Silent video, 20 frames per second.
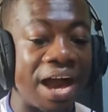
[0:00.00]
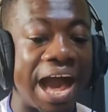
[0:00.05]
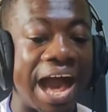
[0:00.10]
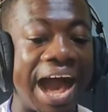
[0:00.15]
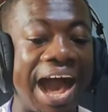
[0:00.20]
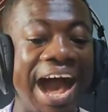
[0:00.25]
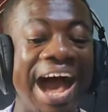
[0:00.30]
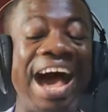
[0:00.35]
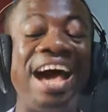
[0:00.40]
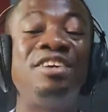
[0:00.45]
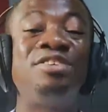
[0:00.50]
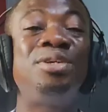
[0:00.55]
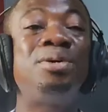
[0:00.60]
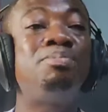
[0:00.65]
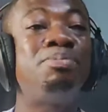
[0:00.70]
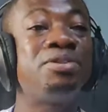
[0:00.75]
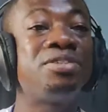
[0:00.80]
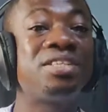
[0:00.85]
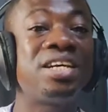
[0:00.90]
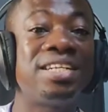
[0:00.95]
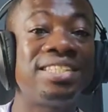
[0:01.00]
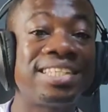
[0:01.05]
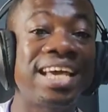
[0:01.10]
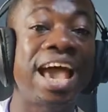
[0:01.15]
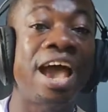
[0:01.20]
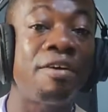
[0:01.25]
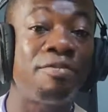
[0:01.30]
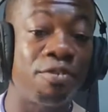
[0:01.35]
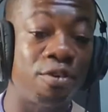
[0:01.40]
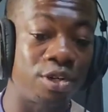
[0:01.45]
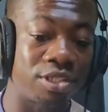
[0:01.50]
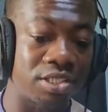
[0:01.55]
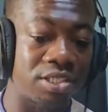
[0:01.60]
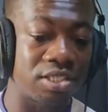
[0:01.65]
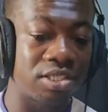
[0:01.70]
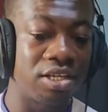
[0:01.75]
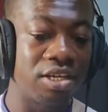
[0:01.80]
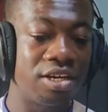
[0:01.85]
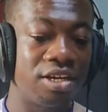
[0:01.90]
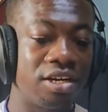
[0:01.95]
100%
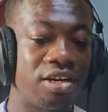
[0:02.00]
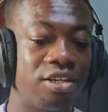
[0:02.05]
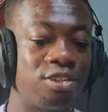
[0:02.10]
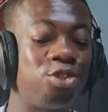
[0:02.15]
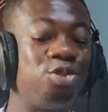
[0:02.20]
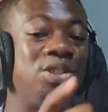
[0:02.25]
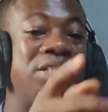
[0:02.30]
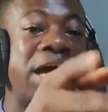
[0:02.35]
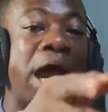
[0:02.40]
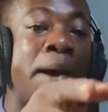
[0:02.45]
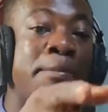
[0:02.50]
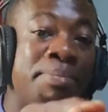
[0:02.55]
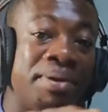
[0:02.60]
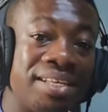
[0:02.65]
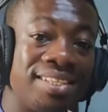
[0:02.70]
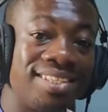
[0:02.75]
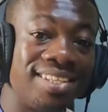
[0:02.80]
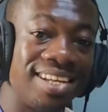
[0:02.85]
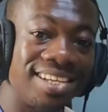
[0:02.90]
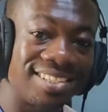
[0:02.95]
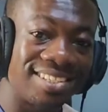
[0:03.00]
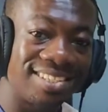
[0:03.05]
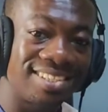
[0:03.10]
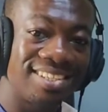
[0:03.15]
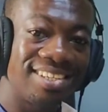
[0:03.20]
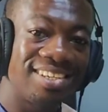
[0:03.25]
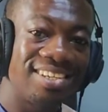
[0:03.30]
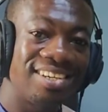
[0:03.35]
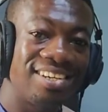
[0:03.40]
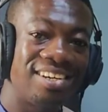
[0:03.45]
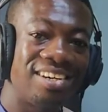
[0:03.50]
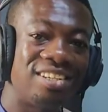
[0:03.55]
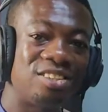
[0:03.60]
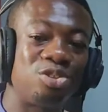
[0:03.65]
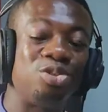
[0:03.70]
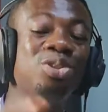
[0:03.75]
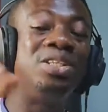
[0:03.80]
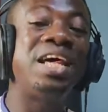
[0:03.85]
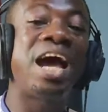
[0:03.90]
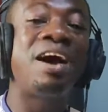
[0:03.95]
effort to that business,
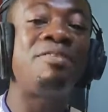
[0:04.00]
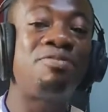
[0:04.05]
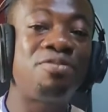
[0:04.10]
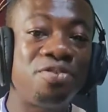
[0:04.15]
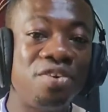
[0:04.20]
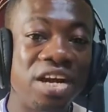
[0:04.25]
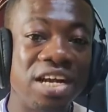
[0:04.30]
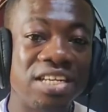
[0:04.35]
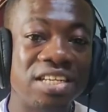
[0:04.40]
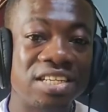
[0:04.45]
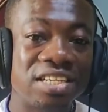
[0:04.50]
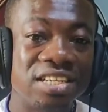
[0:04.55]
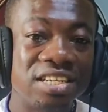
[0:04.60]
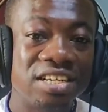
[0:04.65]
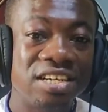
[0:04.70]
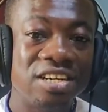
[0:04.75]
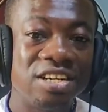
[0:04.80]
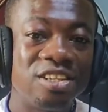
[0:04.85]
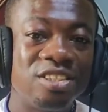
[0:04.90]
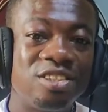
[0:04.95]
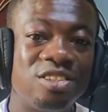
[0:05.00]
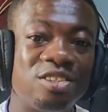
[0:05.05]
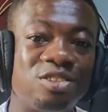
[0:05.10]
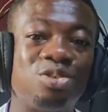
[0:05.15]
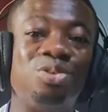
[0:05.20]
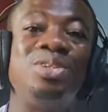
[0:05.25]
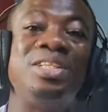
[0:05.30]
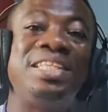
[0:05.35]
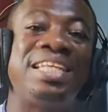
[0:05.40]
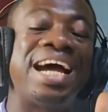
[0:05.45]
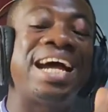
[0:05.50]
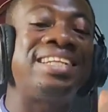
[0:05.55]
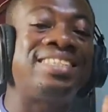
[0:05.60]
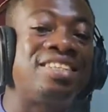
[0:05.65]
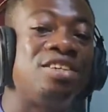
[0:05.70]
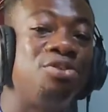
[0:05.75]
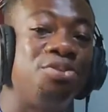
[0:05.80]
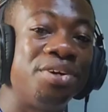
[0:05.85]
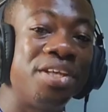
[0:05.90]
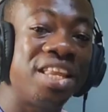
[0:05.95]
to that friend, to
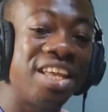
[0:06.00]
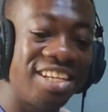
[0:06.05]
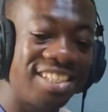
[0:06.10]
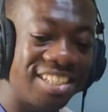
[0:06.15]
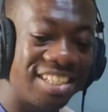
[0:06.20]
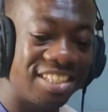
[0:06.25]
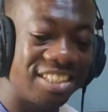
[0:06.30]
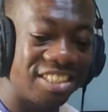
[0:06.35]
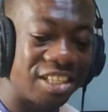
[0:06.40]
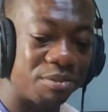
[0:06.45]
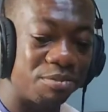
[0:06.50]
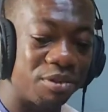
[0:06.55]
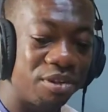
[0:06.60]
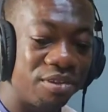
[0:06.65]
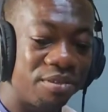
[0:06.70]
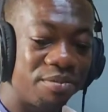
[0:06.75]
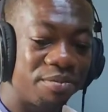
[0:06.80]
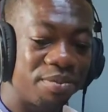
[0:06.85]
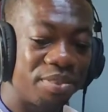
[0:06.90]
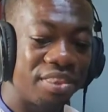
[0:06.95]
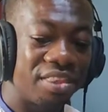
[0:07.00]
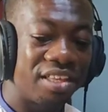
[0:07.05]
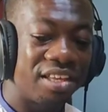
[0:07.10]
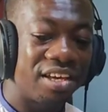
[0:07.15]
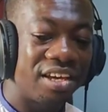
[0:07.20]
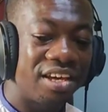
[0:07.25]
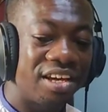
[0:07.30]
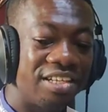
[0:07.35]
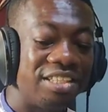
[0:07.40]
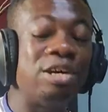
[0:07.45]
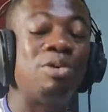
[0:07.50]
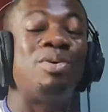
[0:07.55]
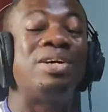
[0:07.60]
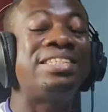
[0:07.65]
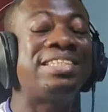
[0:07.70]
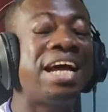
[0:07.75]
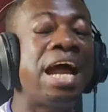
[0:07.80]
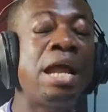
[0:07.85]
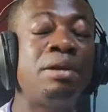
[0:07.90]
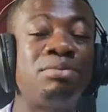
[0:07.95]
that relationship. There were
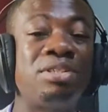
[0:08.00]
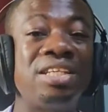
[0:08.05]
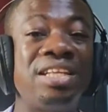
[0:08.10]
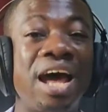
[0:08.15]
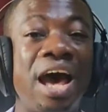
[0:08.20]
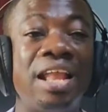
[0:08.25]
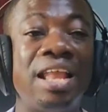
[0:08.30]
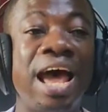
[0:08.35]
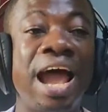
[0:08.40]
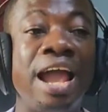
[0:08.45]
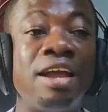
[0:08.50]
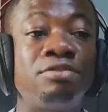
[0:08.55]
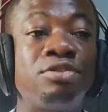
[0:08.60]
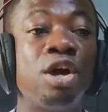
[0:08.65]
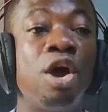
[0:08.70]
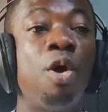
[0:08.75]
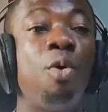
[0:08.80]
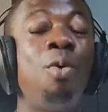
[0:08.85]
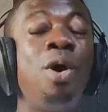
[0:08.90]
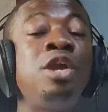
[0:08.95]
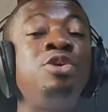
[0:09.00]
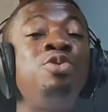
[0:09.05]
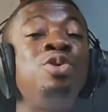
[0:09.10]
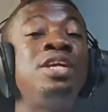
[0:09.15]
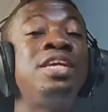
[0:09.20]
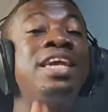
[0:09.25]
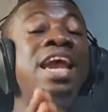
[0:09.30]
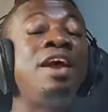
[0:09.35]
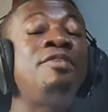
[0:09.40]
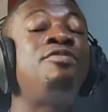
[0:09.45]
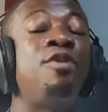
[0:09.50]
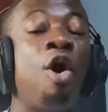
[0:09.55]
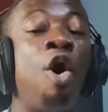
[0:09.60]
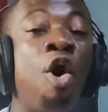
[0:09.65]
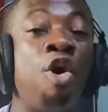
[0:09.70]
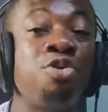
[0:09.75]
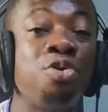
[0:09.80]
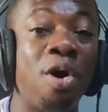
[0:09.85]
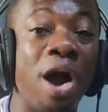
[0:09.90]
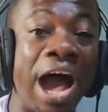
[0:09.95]
times in our lives where you gave
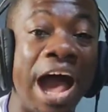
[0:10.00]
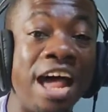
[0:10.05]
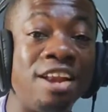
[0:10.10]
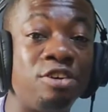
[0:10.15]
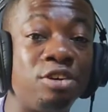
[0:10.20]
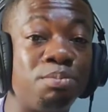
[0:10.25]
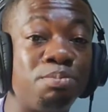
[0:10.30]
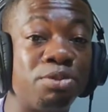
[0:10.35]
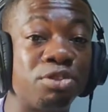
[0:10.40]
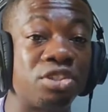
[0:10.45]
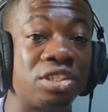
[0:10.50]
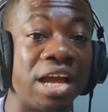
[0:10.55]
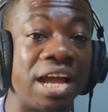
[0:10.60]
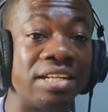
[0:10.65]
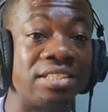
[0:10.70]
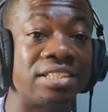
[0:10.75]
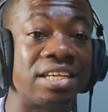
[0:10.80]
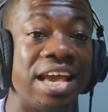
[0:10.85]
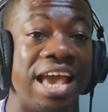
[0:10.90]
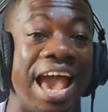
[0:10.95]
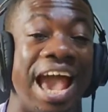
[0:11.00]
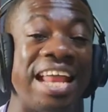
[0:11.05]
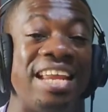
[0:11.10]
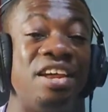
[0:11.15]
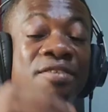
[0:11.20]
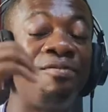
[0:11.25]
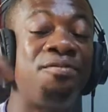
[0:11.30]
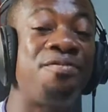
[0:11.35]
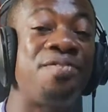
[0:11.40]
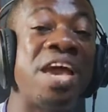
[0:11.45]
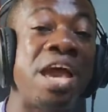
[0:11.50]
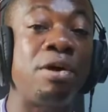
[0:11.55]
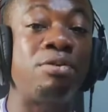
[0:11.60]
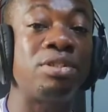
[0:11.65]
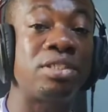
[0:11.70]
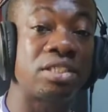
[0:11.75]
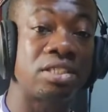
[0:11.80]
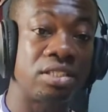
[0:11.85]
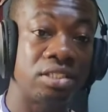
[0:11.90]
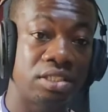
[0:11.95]
all your 100% and it
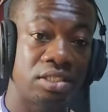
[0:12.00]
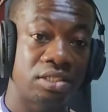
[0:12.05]
failed.